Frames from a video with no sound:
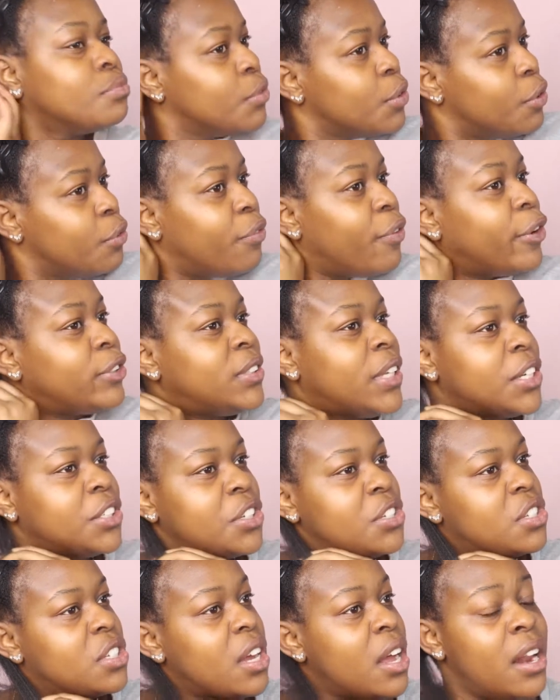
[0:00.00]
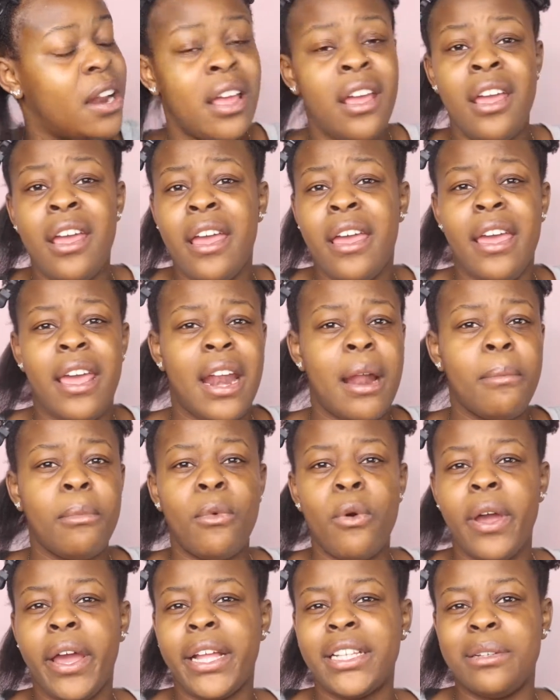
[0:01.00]
first section's good. And I'm
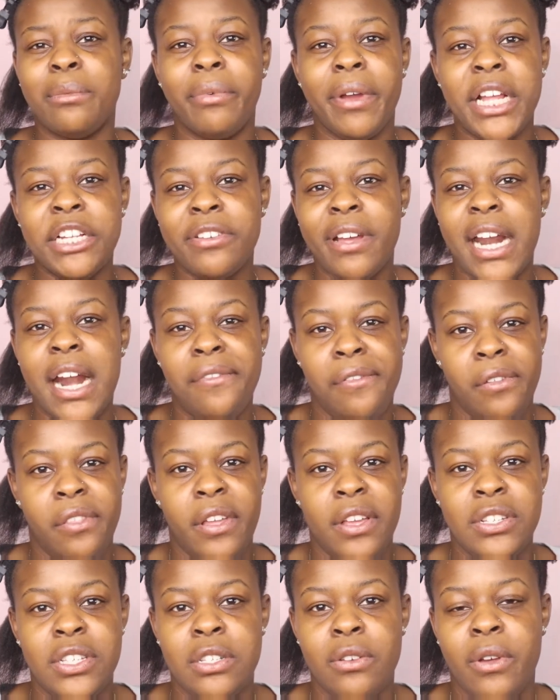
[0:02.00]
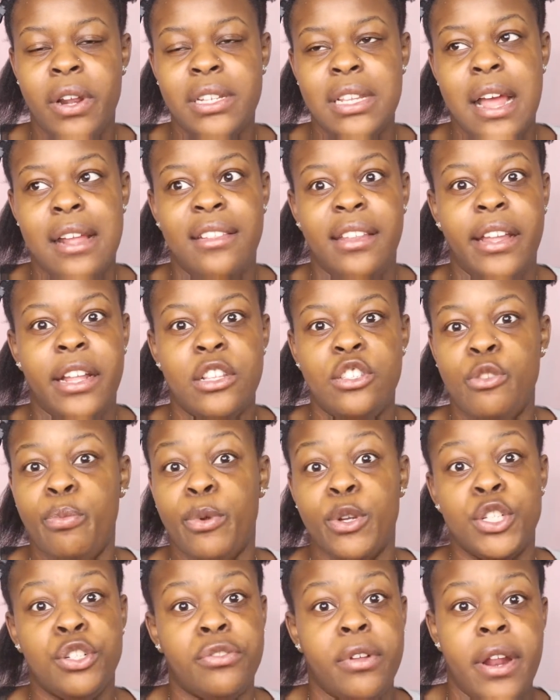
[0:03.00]
going into braid dry after this, so it doesn't have to get
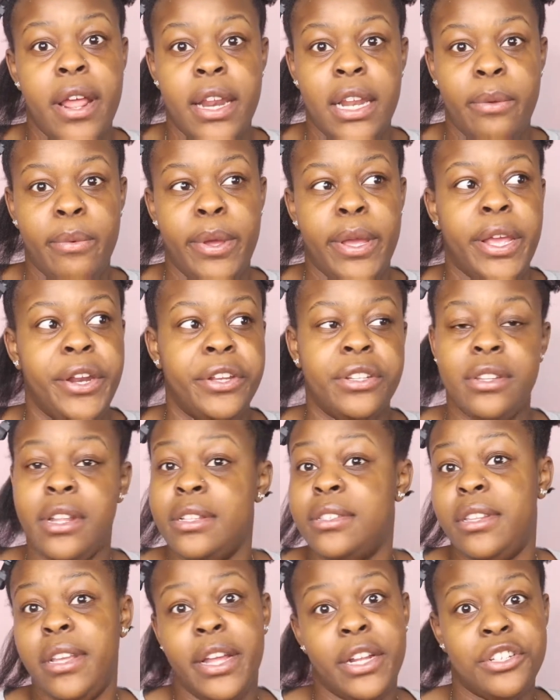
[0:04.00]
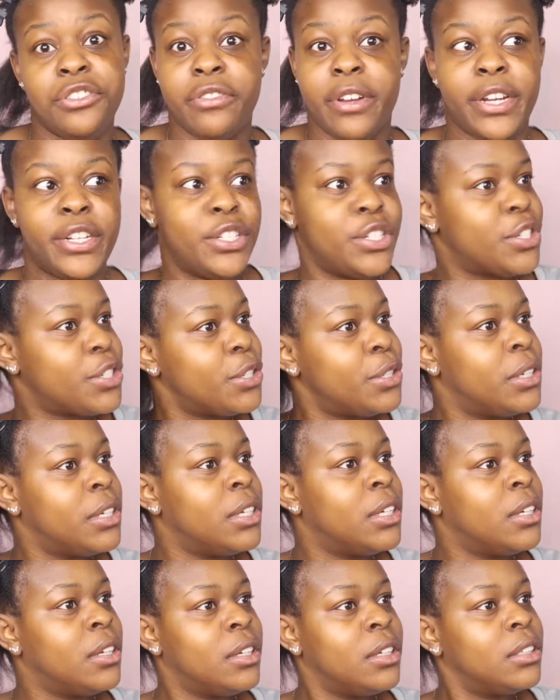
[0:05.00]
super straight anyway. It just needs to get stretched.
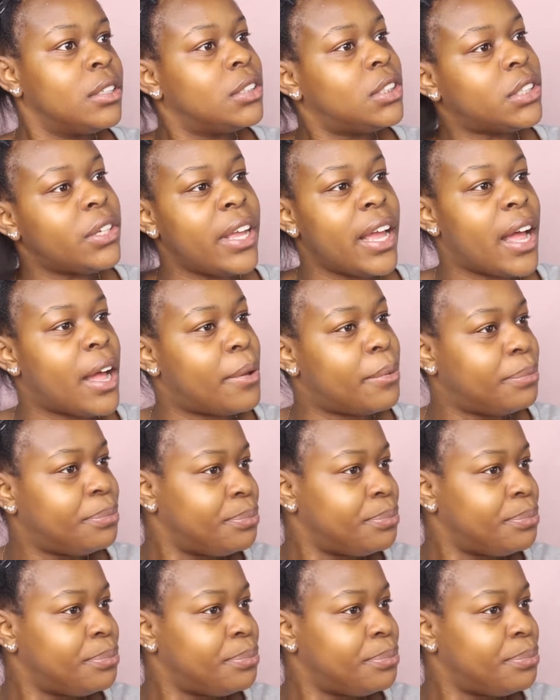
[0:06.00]
So yeah,